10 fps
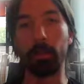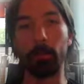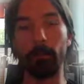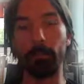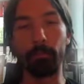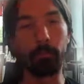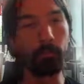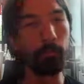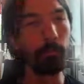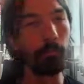uh,
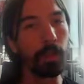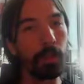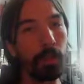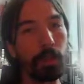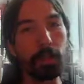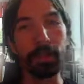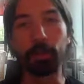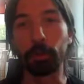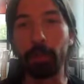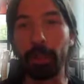
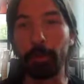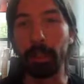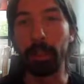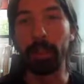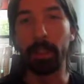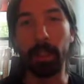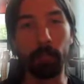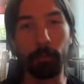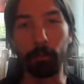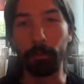extreme here
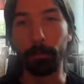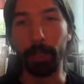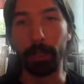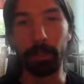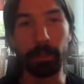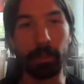and we would find the,